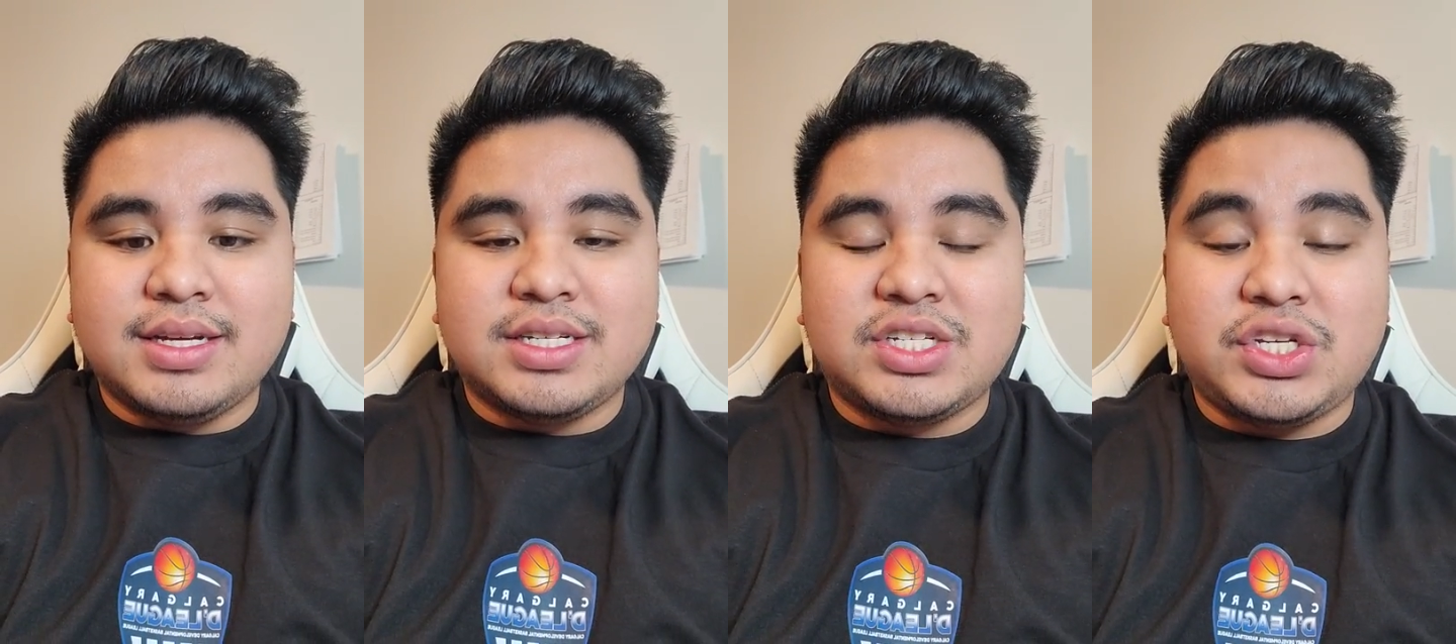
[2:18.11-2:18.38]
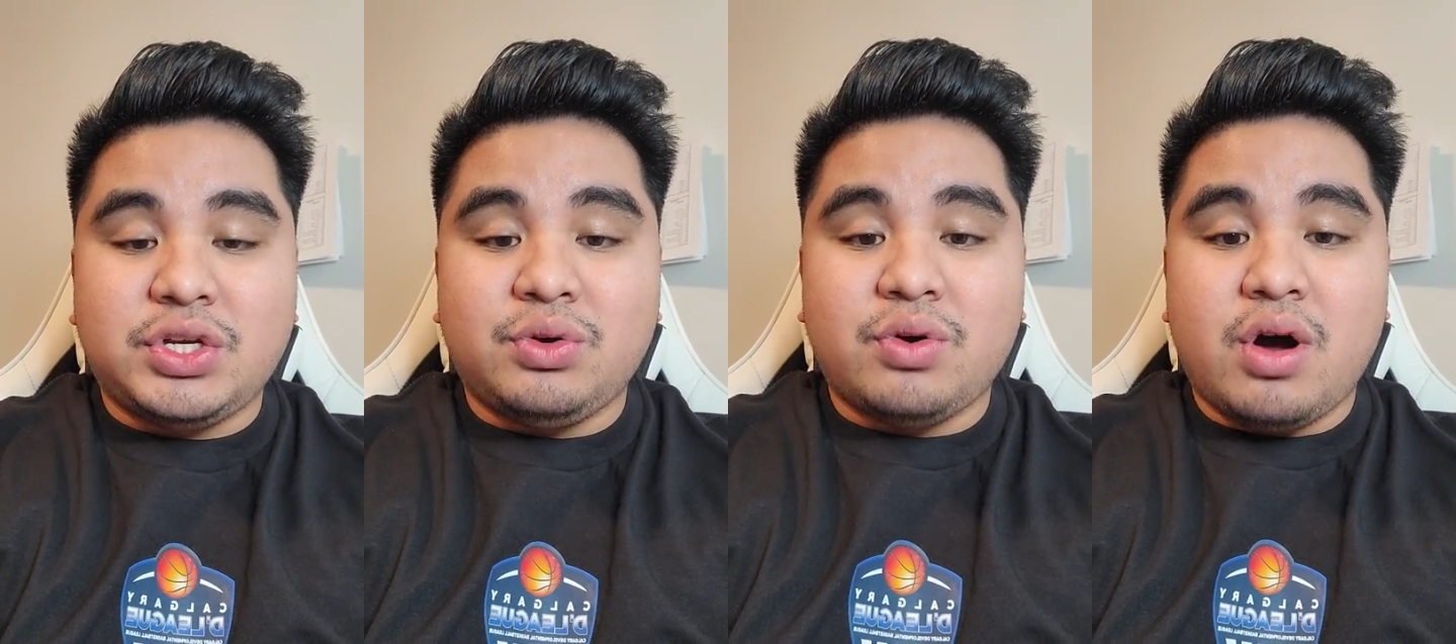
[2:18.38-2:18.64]

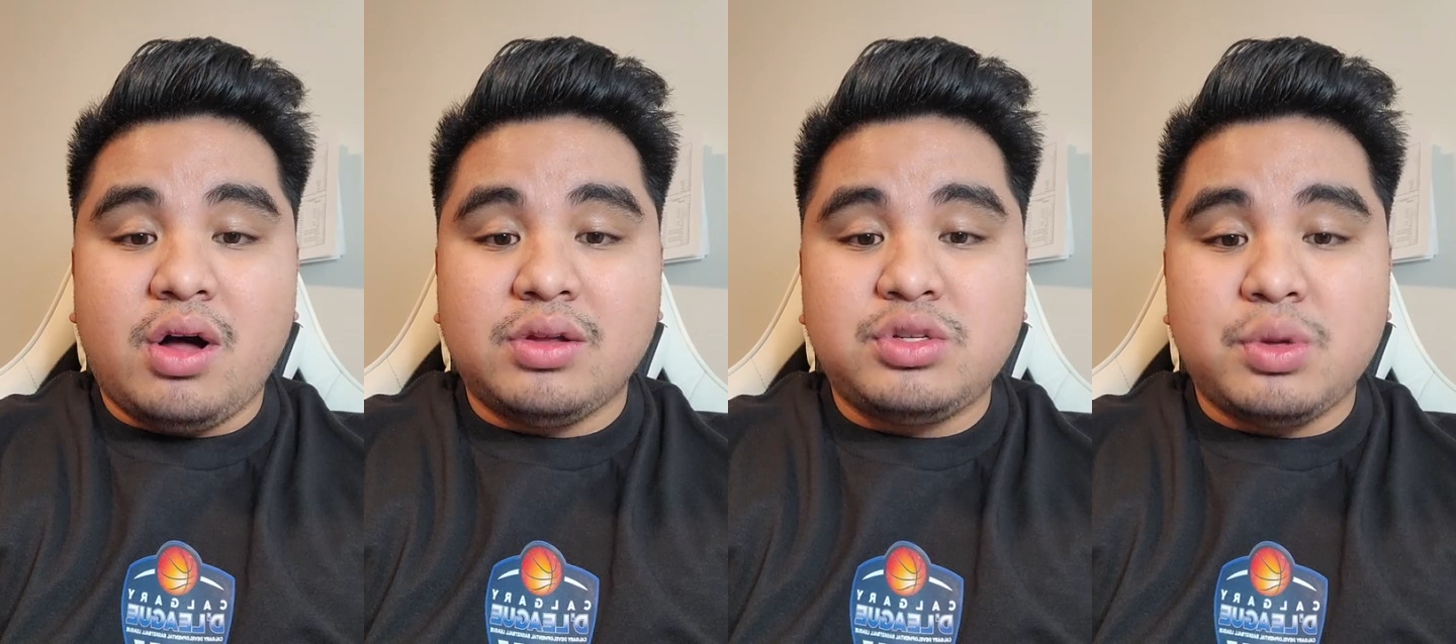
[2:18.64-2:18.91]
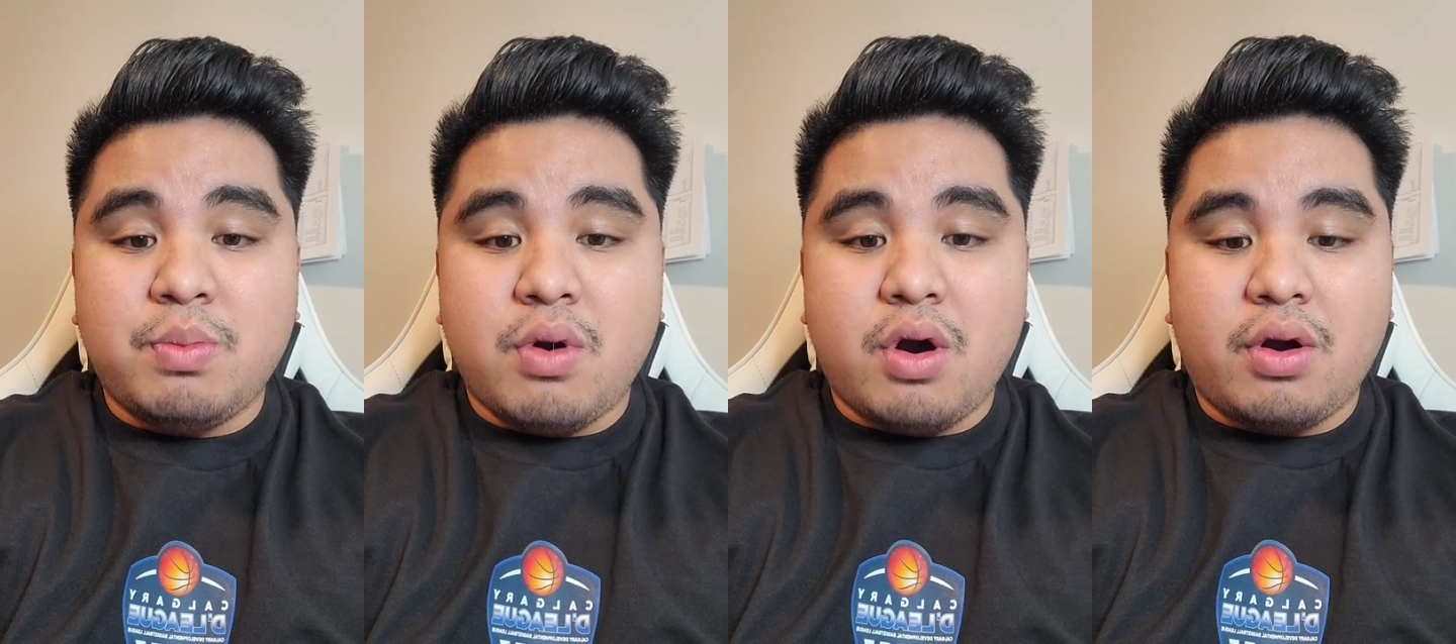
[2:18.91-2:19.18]
See you all
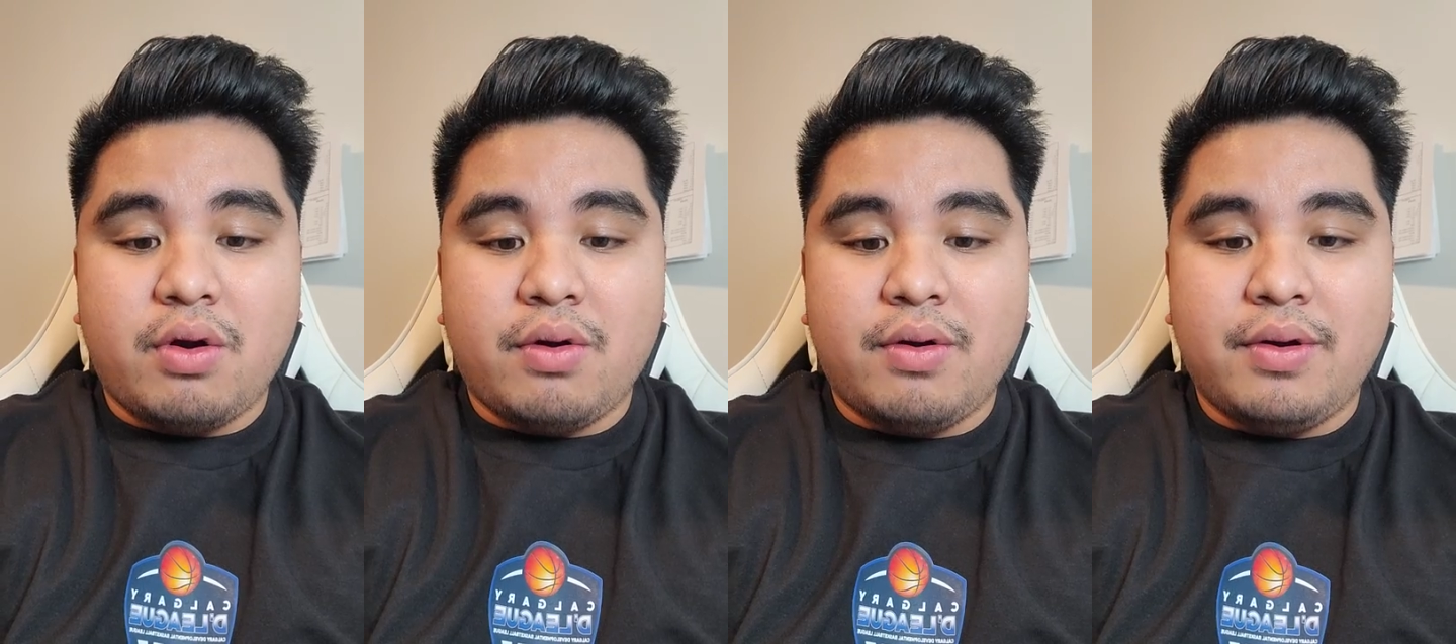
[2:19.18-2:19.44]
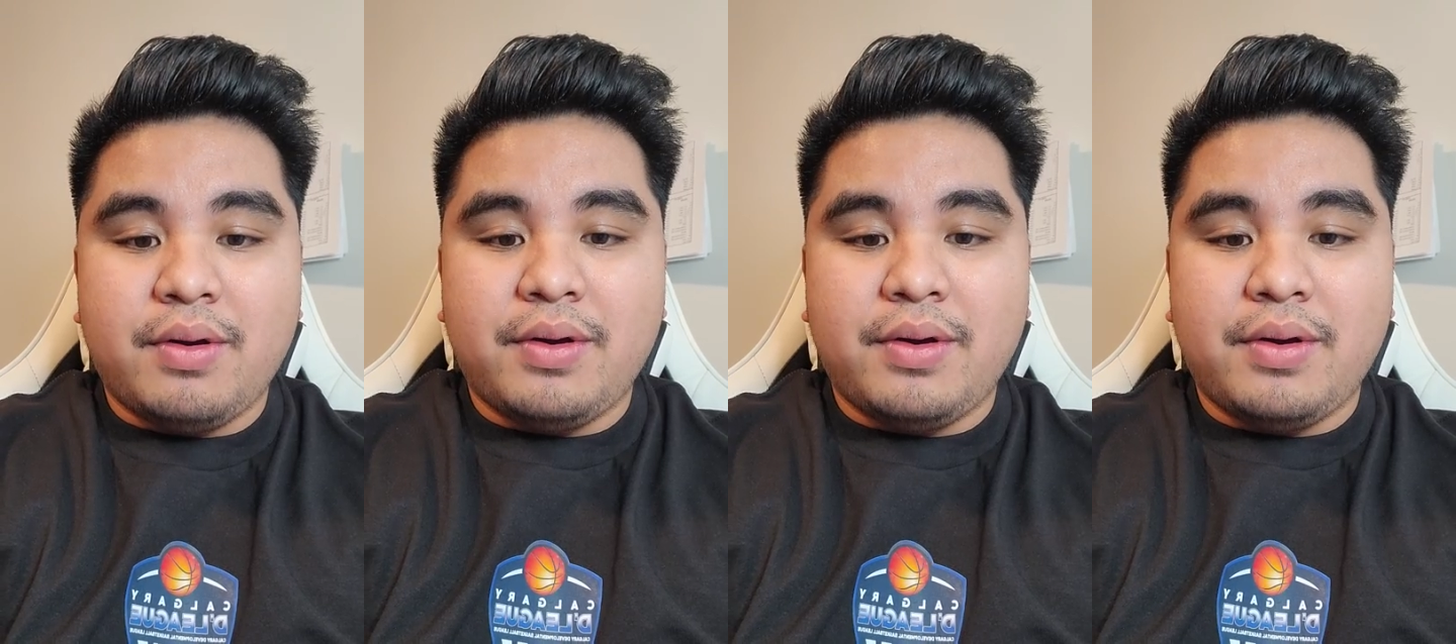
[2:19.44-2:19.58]
tomorrow.